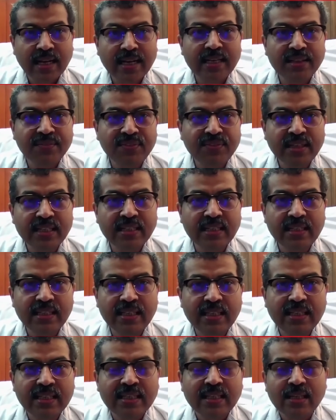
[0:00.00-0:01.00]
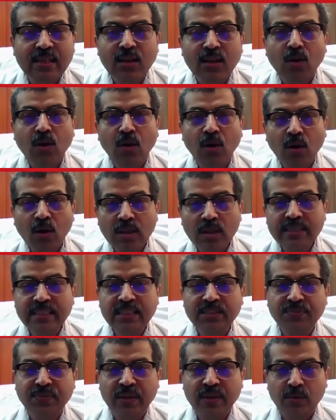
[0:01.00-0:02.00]
And definitely all
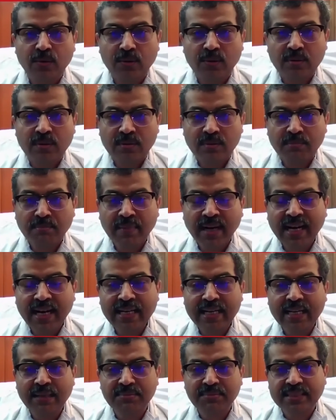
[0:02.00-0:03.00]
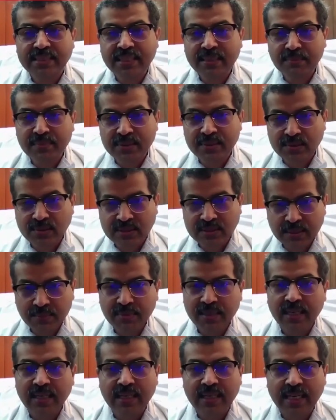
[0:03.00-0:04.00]
these fellows might have saved
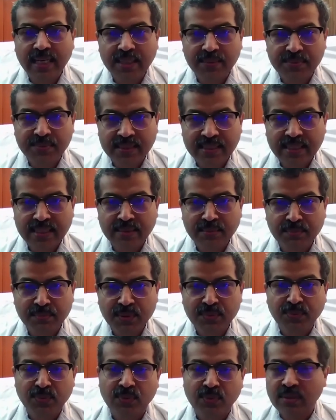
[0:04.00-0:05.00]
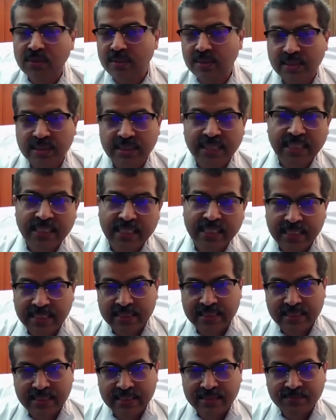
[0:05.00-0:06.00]
several lives than before their
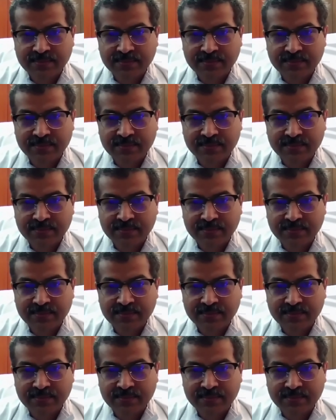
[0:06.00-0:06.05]
death.